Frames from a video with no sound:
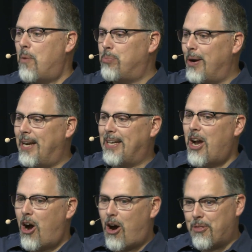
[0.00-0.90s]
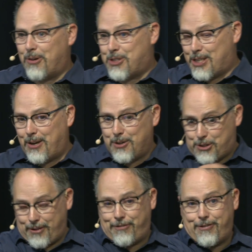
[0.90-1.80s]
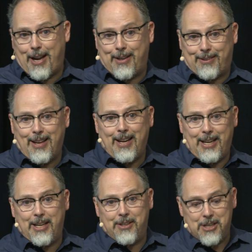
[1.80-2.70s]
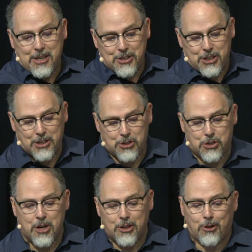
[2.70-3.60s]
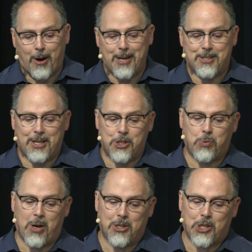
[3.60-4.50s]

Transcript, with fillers: bring other sinners to faith in Jesus Christ as well.